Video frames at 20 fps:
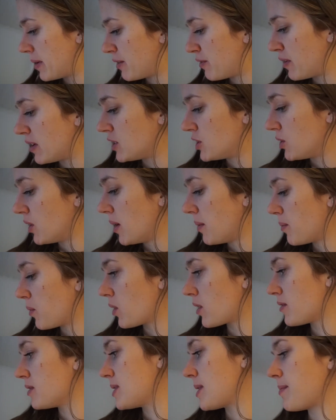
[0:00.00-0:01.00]
But if I do get
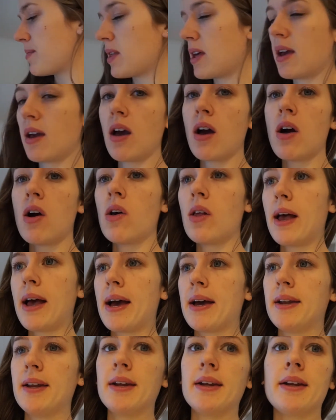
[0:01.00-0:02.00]
bored of something, I'll
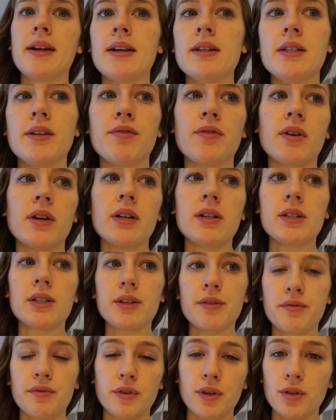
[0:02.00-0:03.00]
add in a different
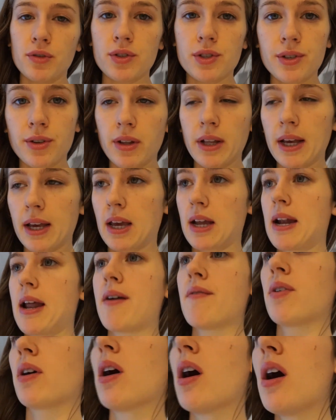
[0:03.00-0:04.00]
food, so like an
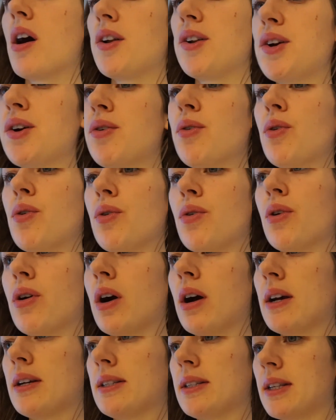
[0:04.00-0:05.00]
avocado,
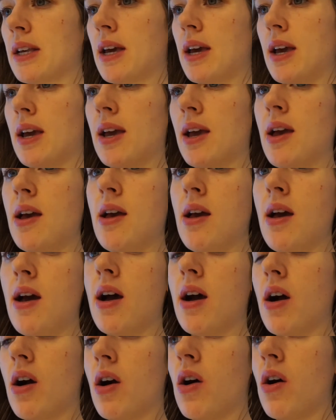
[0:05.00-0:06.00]
or say
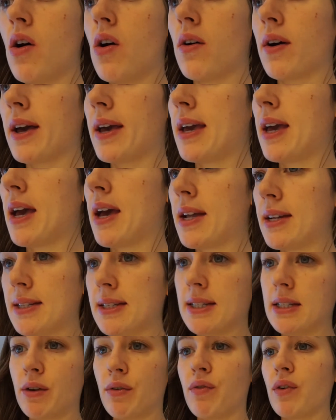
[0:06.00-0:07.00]
I'll
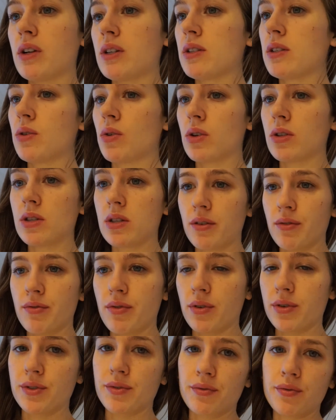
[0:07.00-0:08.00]
get different sorts of
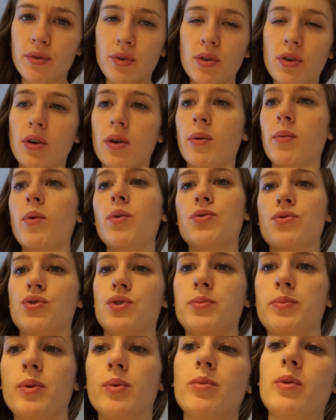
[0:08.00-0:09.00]
frozen fruit, or I won't
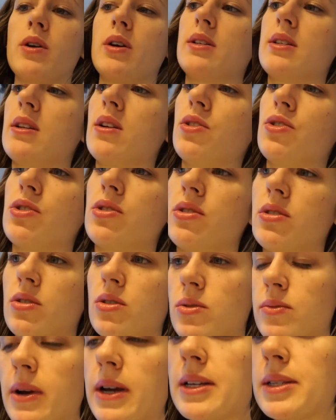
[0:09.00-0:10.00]
use blueberries and I'll just
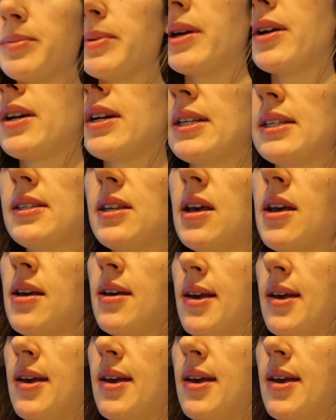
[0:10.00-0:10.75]
use raspberries.